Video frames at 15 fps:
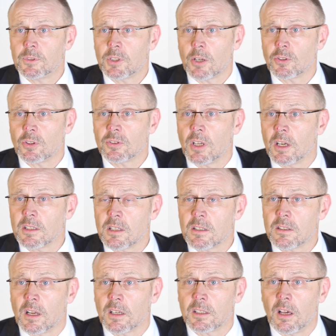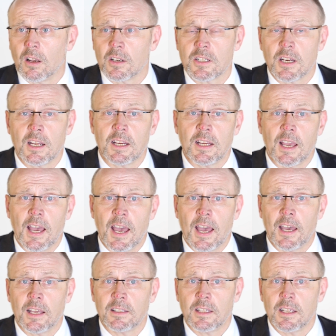Social Science and Psychology,
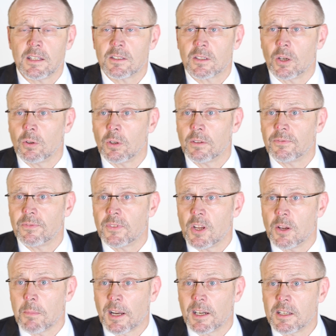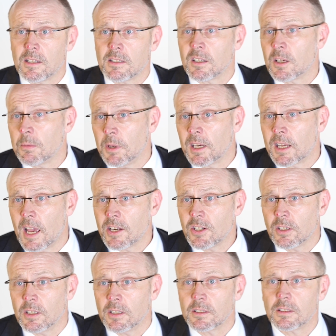and the School of Humanities and
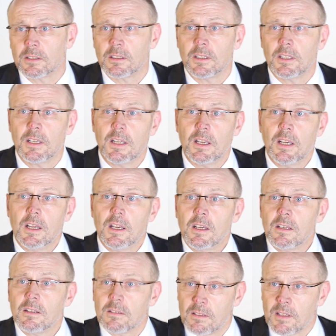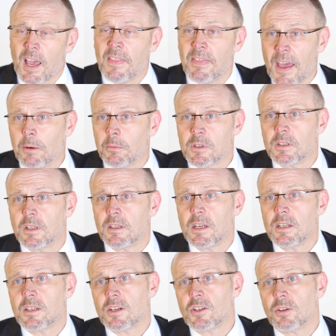Communication Arts. And that was the
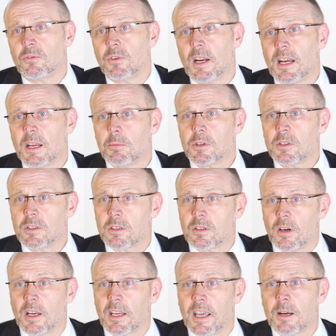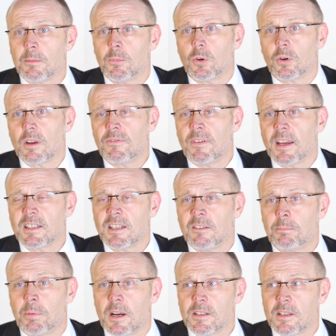decision, really, was to try and get a more
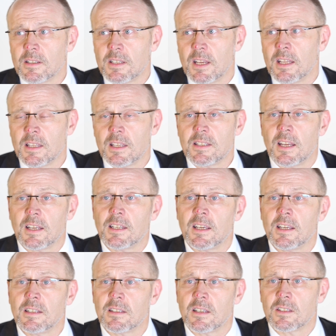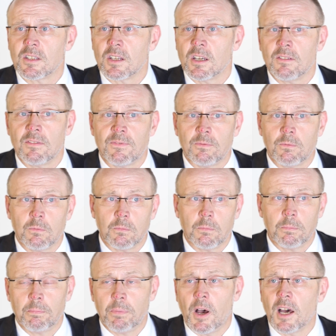effective presence in the city to serve
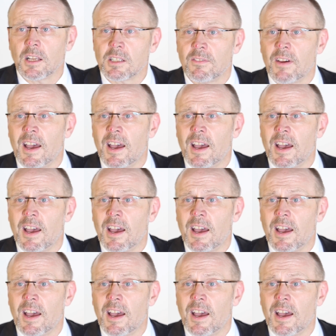part